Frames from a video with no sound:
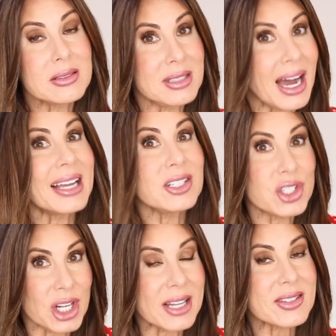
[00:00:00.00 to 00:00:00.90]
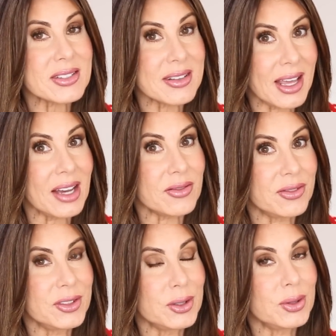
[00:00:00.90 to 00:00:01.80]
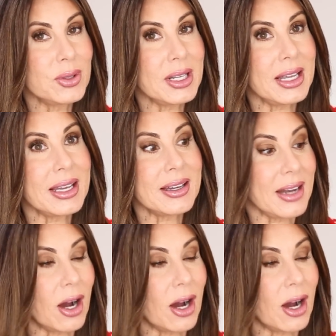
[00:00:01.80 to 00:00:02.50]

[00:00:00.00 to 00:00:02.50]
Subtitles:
digest that food and